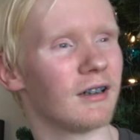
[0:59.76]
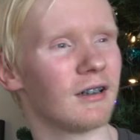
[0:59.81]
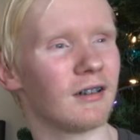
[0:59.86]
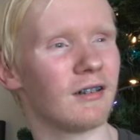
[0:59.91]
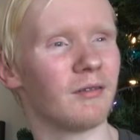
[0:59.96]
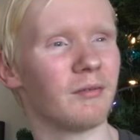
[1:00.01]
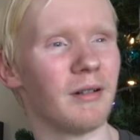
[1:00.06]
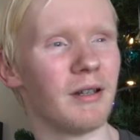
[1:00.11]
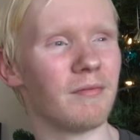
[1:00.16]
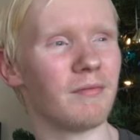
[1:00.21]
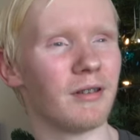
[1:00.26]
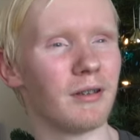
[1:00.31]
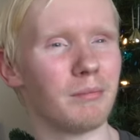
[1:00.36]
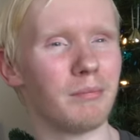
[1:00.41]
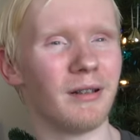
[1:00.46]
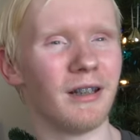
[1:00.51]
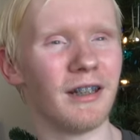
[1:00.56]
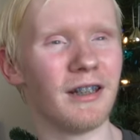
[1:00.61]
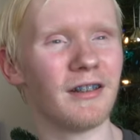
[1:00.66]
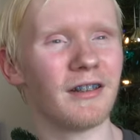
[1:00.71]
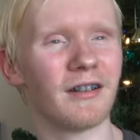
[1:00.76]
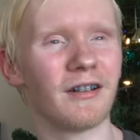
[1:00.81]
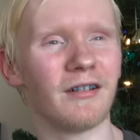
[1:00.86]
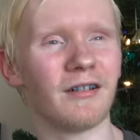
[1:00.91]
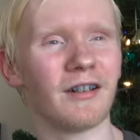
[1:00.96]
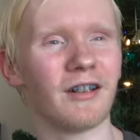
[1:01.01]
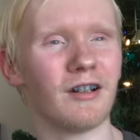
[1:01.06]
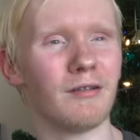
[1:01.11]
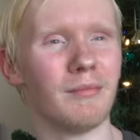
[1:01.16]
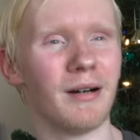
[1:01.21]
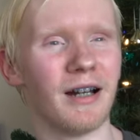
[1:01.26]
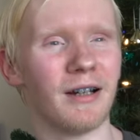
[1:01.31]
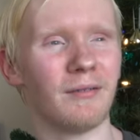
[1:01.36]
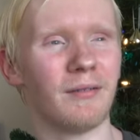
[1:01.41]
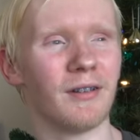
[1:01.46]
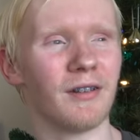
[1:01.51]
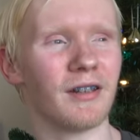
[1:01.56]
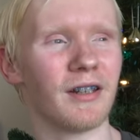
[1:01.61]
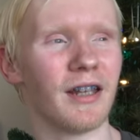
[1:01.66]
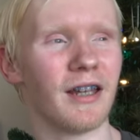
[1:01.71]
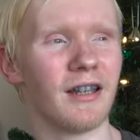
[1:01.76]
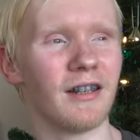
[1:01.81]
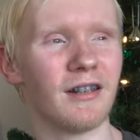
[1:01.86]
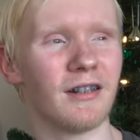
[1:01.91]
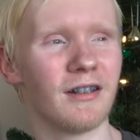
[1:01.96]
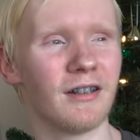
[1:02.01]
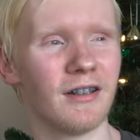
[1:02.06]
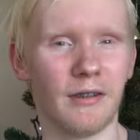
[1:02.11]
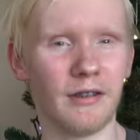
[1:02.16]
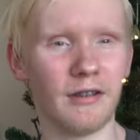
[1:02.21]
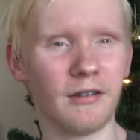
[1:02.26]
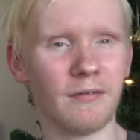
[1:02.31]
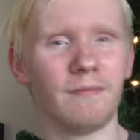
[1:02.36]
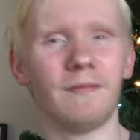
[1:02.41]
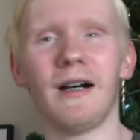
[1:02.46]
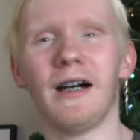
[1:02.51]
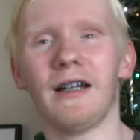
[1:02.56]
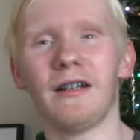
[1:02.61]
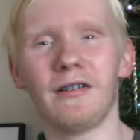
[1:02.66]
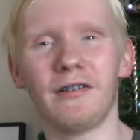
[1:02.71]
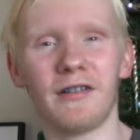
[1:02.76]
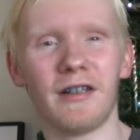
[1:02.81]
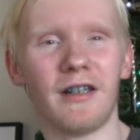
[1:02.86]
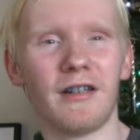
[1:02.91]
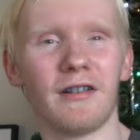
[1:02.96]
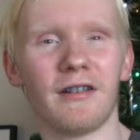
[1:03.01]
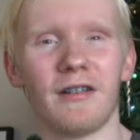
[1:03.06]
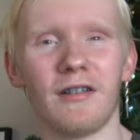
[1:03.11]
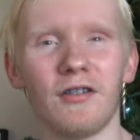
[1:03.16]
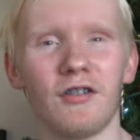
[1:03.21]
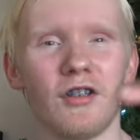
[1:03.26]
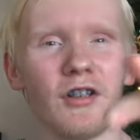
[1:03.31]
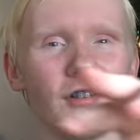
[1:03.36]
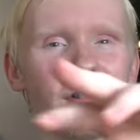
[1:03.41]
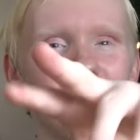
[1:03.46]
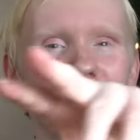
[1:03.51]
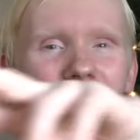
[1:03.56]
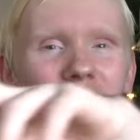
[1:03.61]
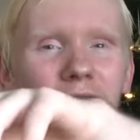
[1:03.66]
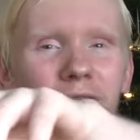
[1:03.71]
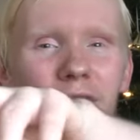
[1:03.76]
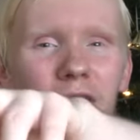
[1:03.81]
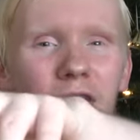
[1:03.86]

Gonna wait for the police car to go by once again. There's a fire station just down the